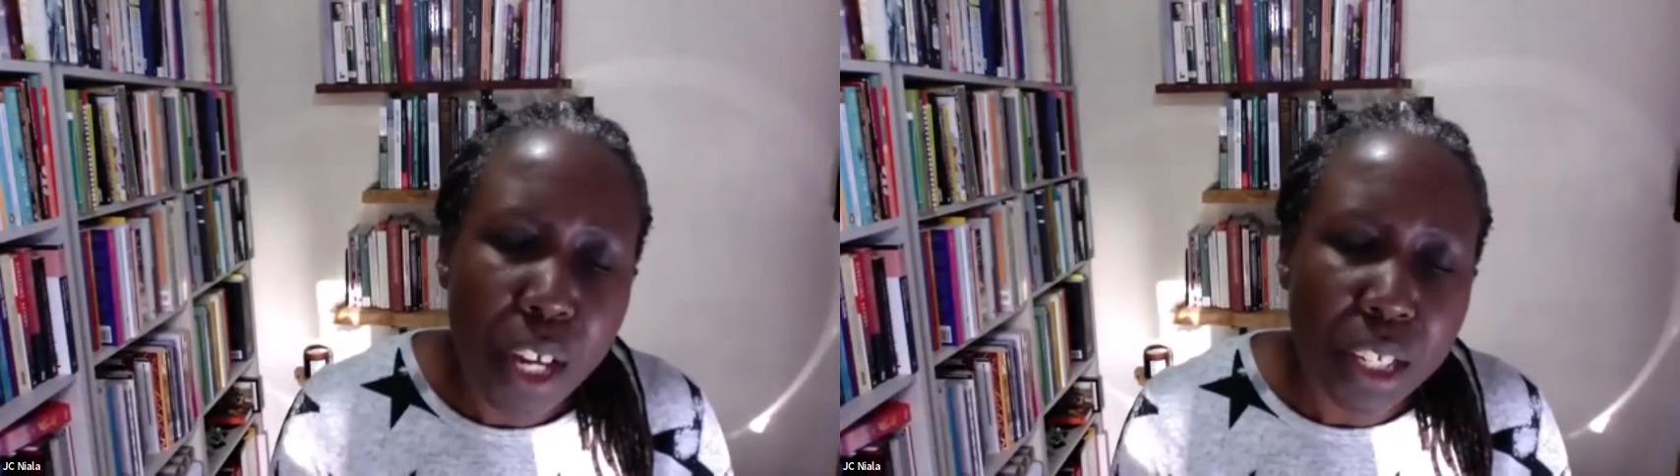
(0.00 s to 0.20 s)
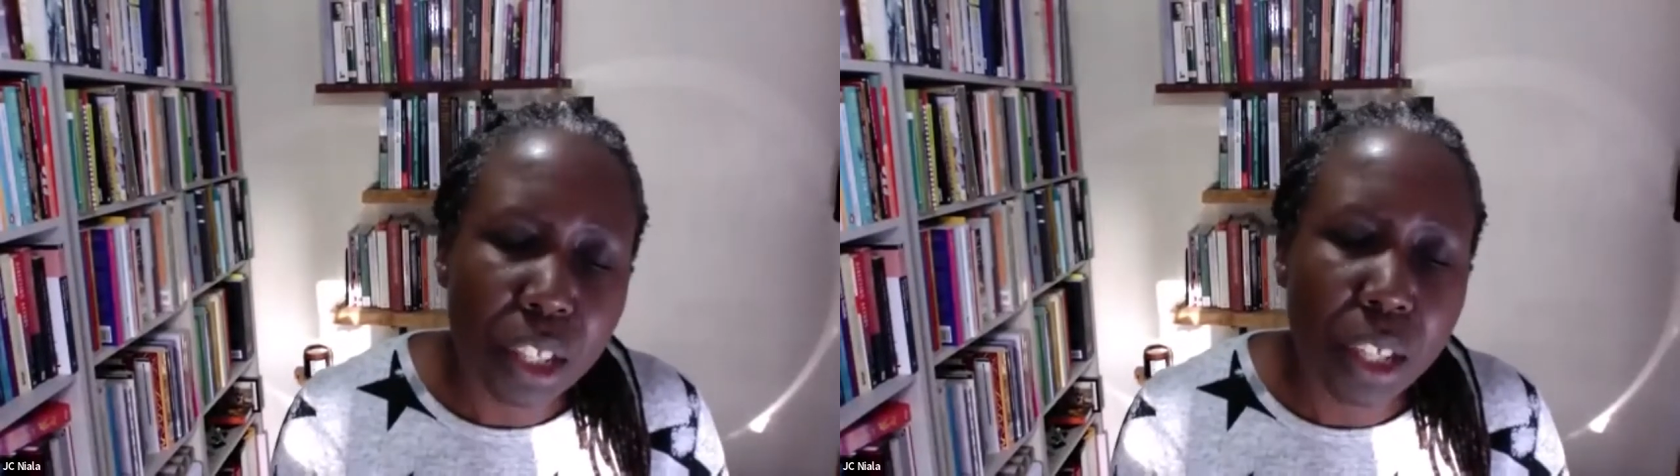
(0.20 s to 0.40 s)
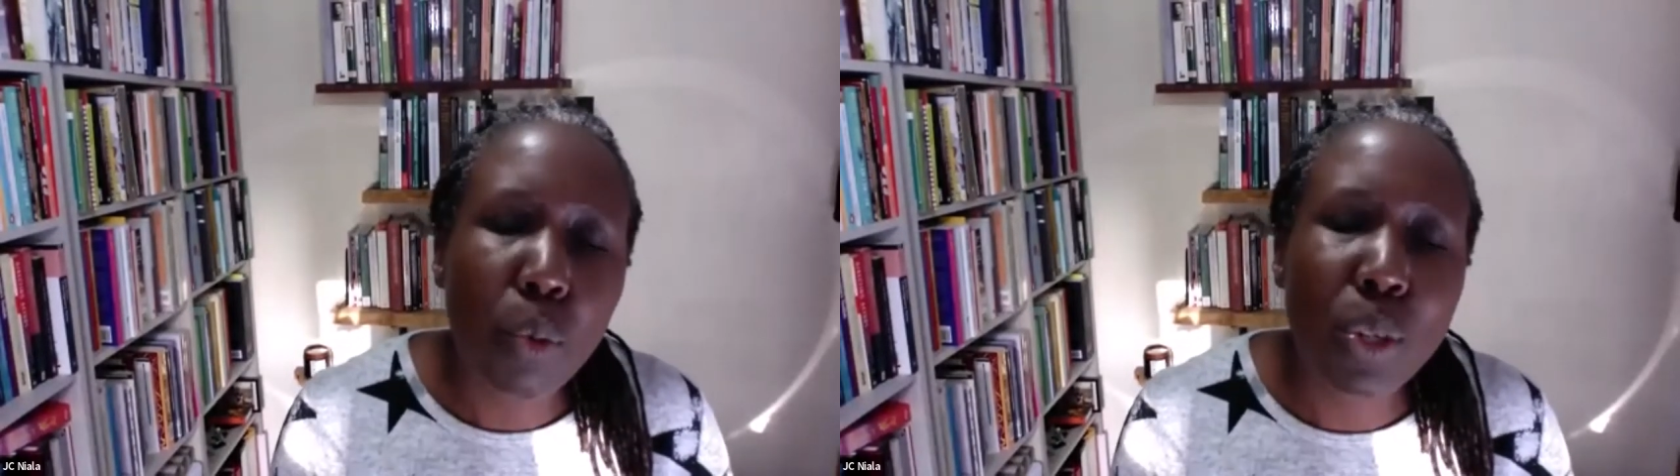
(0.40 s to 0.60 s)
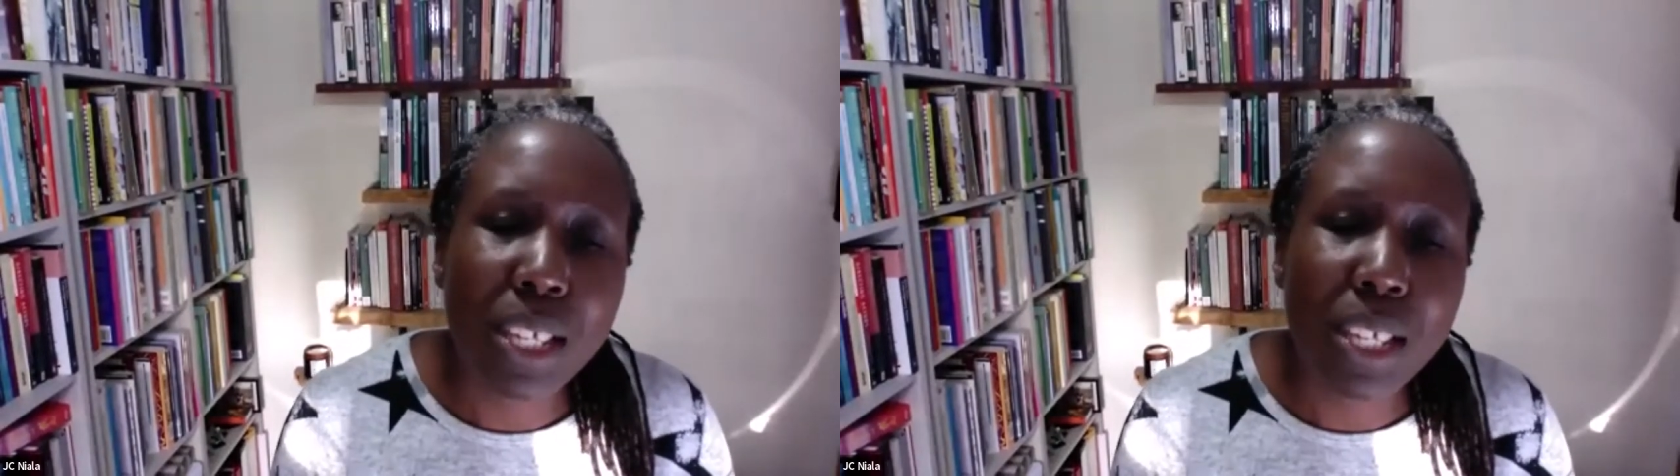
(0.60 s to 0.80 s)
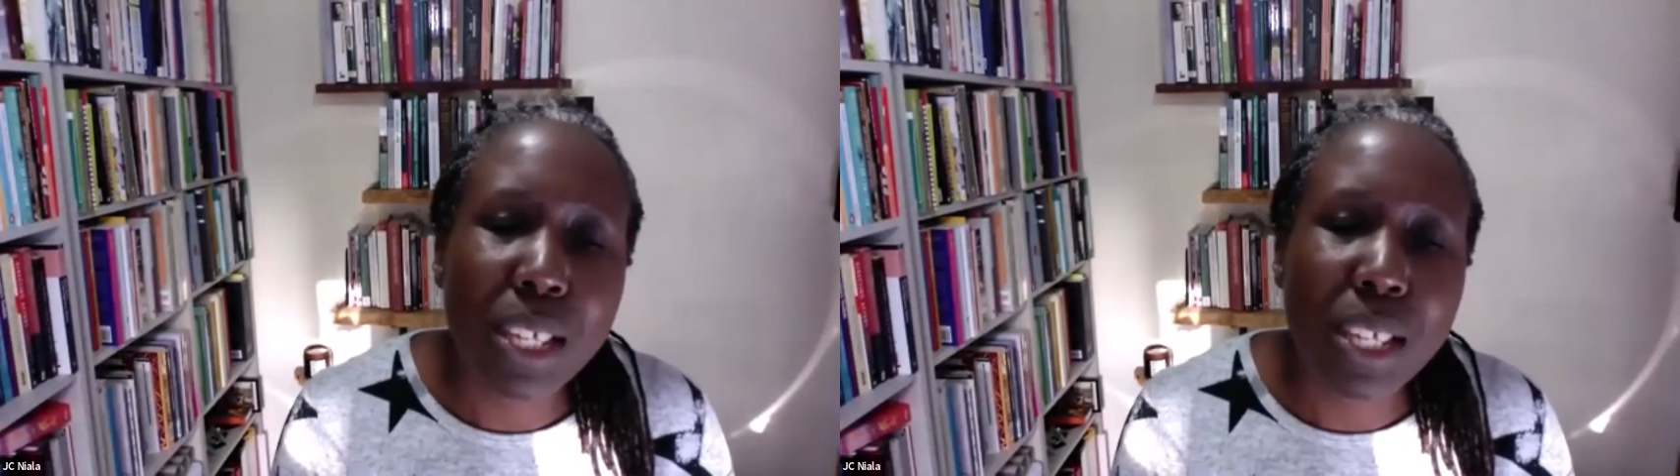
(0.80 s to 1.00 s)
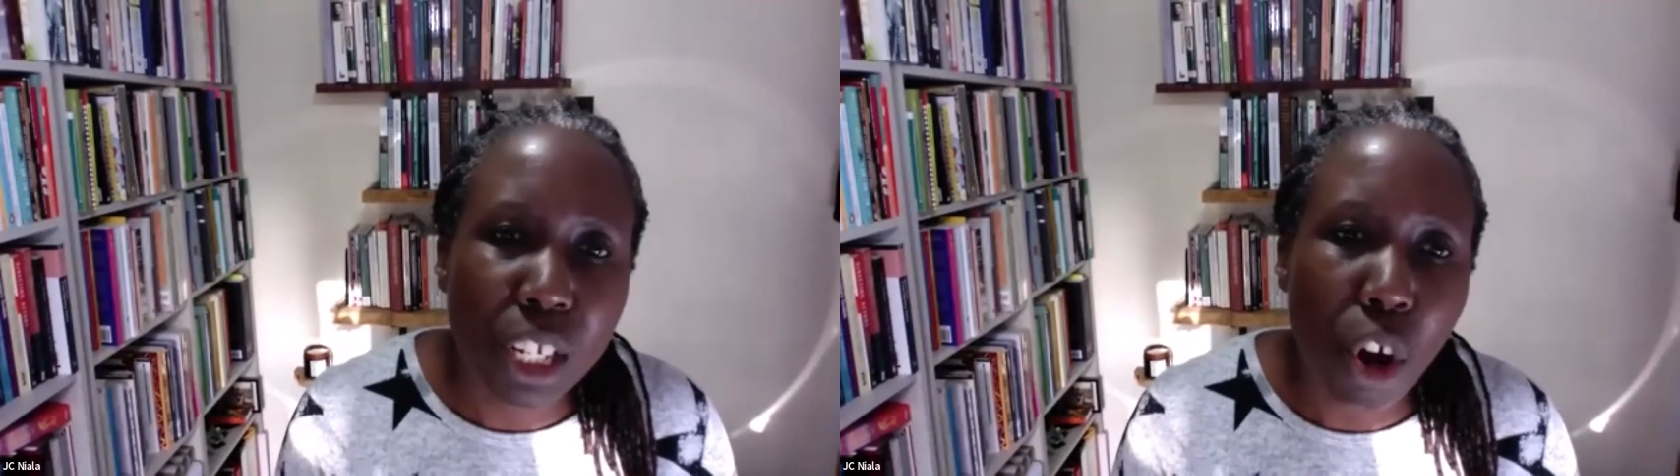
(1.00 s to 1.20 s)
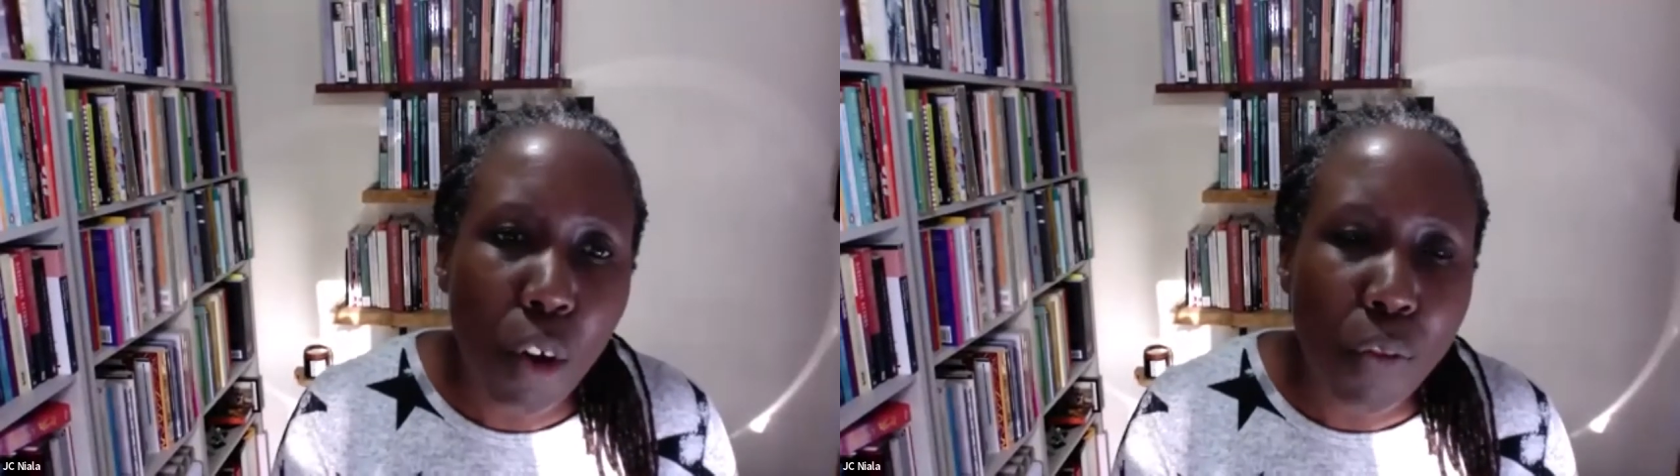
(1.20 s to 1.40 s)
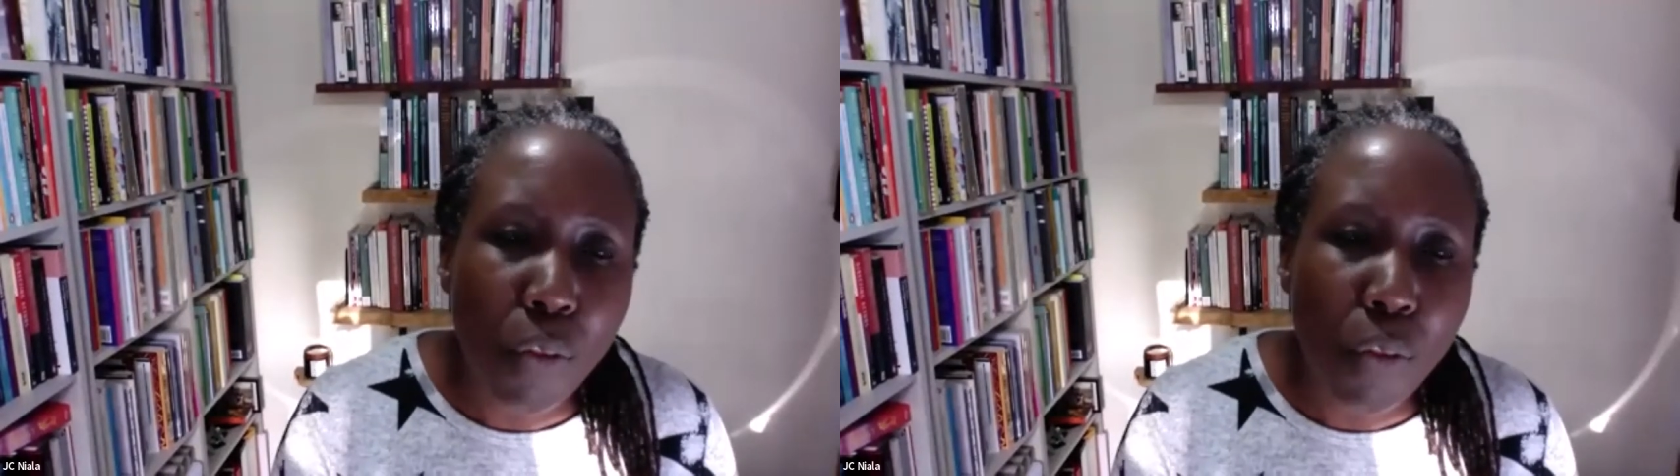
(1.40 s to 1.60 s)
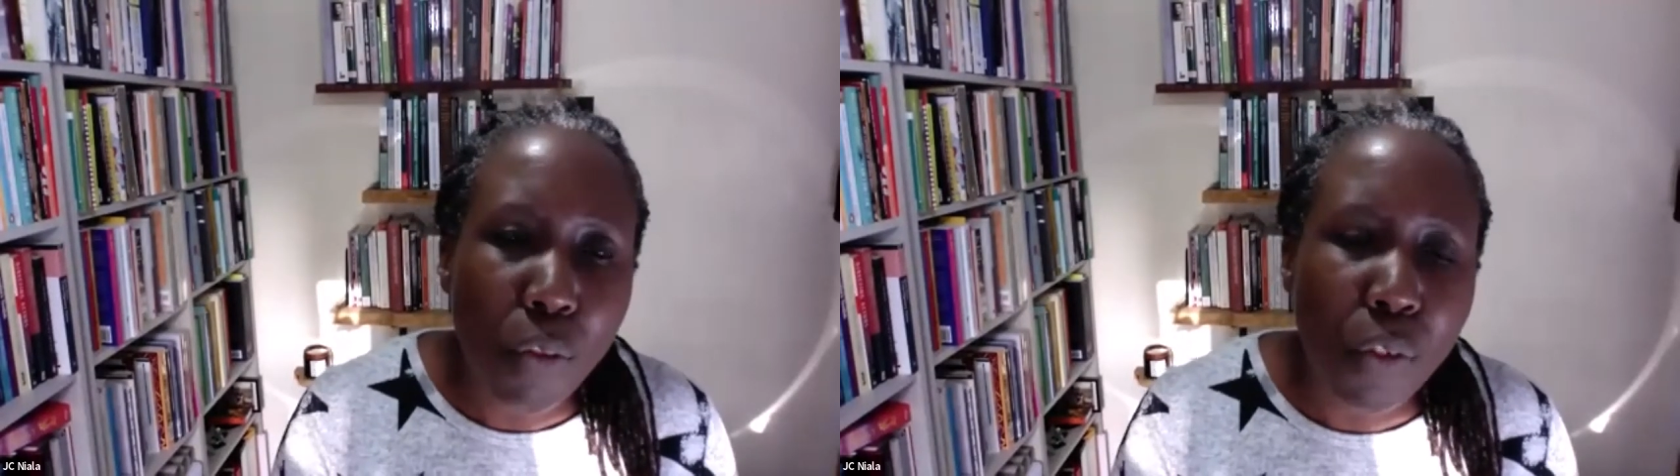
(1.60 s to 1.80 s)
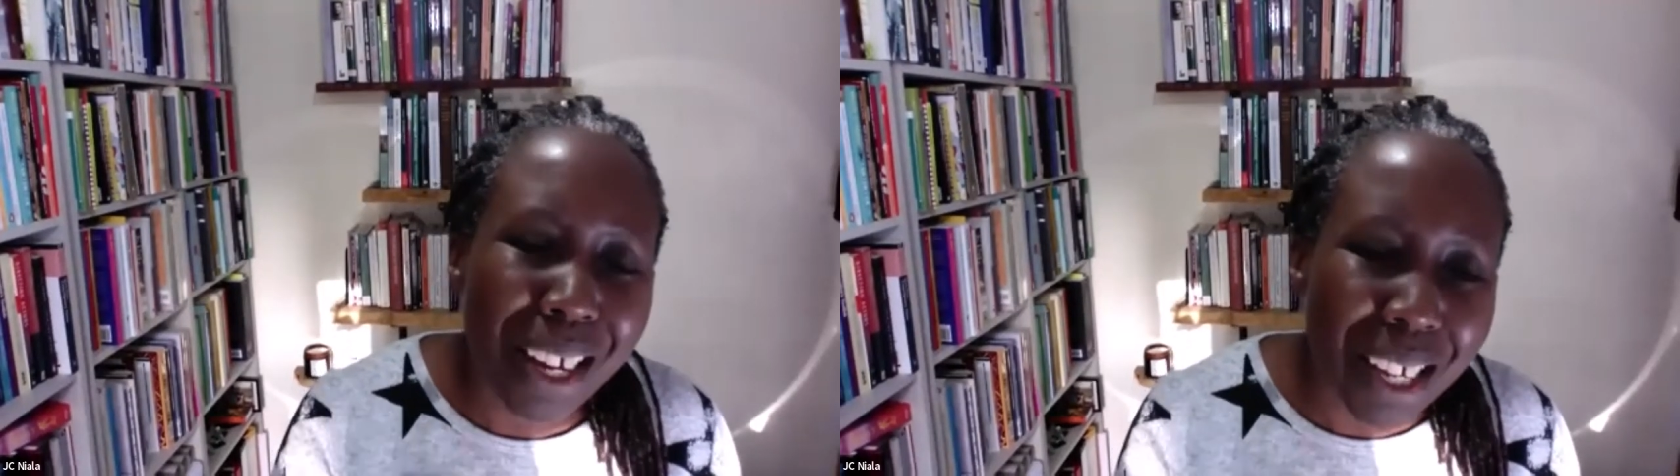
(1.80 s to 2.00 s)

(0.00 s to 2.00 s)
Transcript: The first thing was actually to offer